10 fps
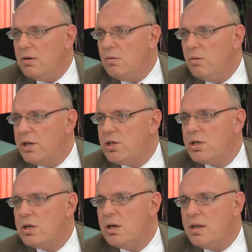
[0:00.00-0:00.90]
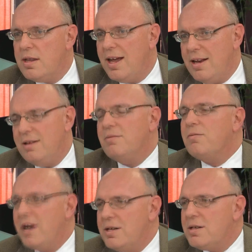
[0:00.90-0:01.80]
which then
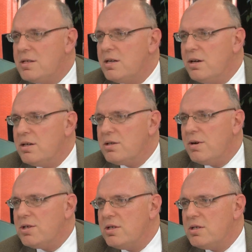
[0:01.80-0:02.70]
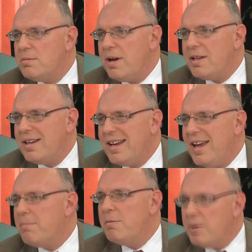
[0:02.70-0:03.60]
raises serious questions about the
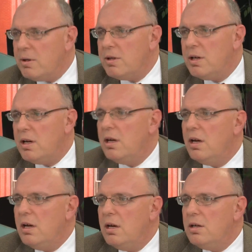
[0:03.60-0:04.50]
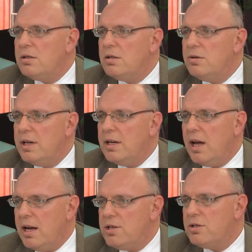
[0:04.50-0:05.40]
capability to
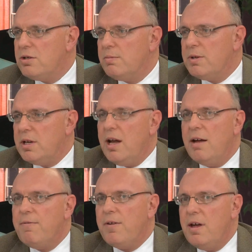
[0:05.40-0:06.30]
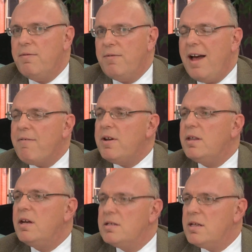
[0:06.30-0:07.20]
engage interpretation. If
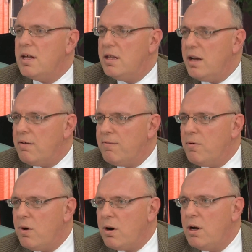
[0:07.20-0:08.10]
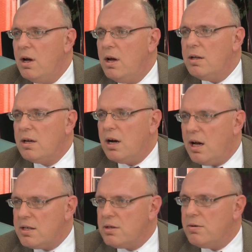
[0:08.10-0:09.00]
everything is then therefore the
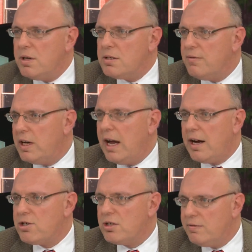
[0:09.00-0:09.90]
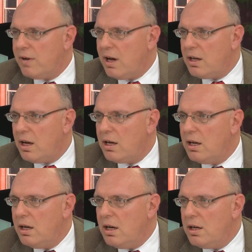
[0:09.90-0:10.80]
consequence of an action of Allah,
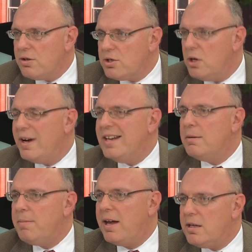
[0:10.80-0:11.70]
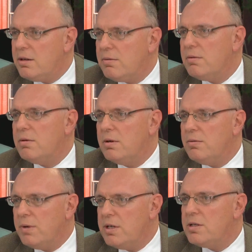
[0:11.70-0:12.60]
and there's no independent
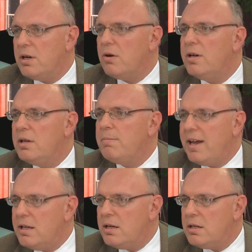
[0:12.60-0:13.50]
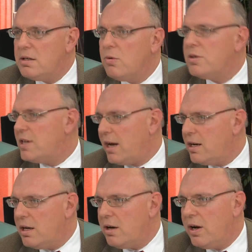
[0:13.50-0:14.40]
reasoning or independent or
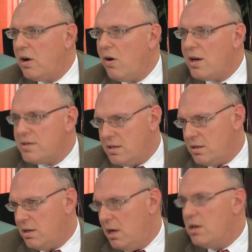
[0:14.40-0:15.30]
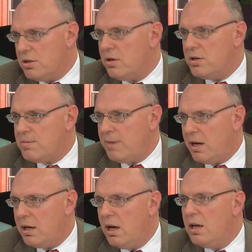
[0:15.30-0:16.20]
secondary causes, so to
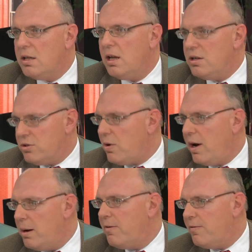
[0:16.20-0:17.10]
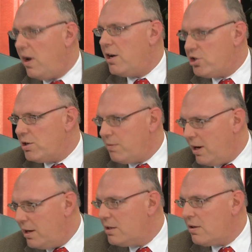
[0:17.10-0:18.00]
speak, the triumph of
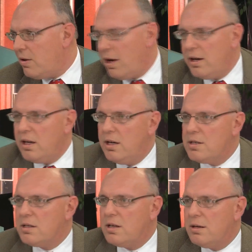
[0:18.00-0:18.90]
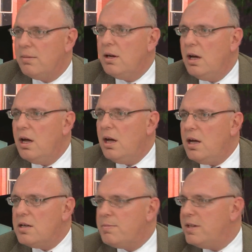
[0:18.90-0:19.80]
Asharite thought in Islam
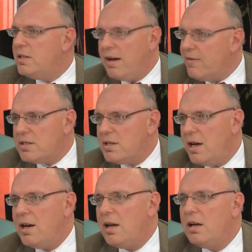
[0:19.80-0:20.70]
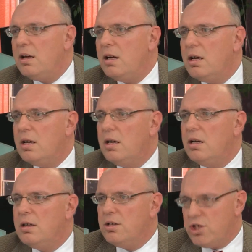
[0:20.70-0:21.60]
has been devastating
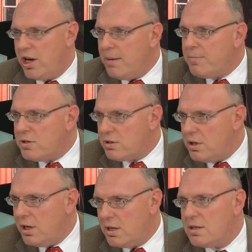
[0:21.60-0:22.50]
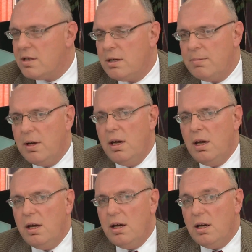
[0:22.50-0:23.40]
and shaped Sunni Islam.
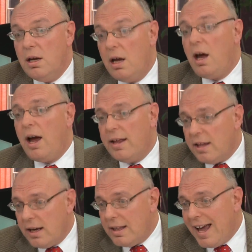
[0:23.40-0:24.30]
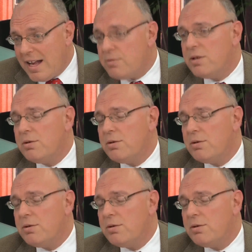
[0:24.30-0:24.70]
And I think that's what